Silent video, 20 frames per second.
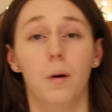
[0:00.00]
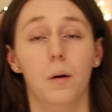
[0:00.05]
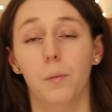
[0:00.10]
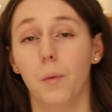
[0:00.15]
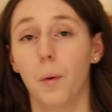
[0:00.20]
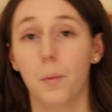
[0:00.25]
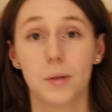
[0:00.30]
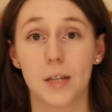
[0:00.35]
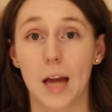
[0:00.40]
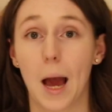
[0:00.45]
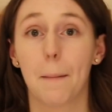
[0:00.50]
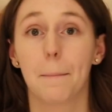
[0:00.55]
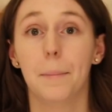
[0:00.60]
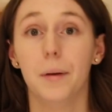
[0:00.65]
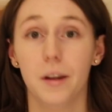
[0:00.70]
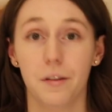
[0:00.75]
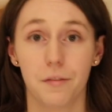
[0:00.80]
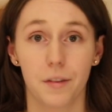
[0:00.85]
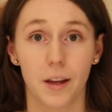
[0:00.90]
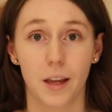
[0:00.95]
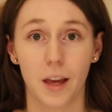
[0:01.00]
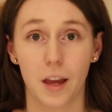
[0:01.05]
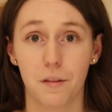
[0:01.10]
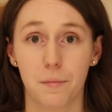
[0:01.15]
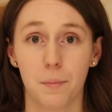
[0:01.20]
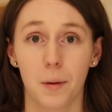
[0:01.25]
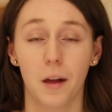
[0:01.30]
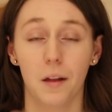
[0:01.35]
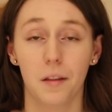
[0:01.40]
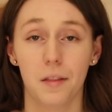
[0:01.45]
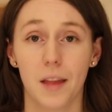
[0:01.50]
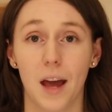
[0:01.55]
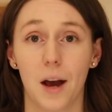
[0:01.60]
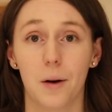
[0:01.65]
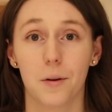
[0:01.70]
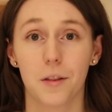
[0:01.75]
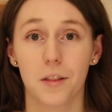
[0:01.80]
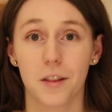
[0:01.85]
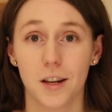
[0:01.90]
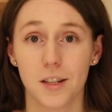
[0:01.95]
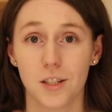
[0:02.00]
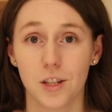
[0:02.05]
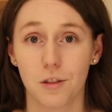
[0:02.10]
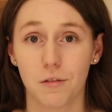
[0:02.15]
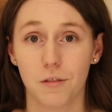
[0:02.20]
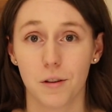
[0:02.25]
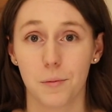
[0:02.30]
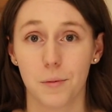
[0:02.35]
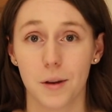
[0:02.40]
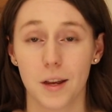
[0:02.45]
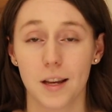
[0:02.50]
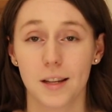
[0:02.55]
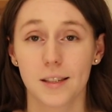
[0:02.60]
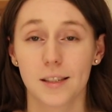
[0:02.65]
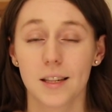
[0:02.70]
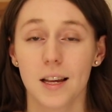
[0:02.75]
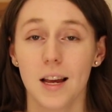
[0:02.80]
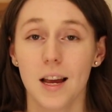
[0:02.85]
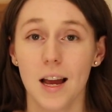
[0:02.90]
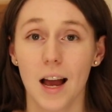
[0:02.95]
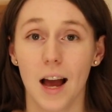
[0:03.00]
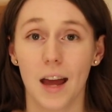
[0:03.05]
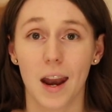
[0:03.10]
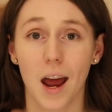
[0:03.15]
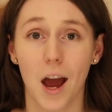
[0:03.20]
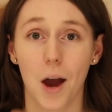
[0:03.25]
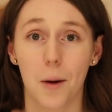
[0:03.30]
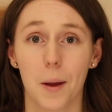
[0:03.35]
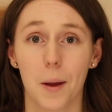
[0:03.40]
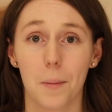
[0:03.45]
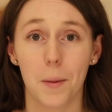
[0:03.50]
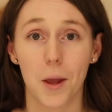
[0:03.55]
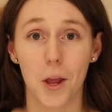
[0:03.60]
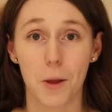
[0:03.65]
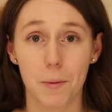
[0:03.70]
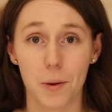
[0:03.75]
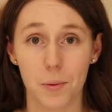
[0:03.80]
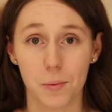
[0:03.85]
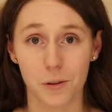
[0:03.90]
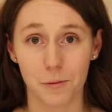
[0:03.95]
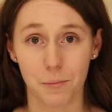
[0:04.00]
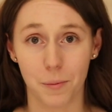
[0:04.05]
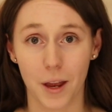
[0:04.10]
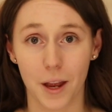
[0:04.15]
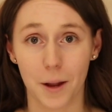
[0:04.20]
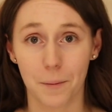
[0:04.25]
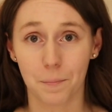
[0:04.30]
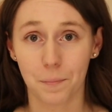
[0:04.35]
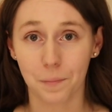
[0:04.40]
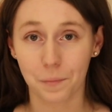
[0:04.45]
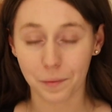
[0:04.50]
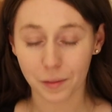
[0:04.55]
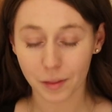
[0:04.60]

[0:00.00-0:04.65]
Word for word: what, what would happen if I gave birth now at 33 weeks and my baby would be.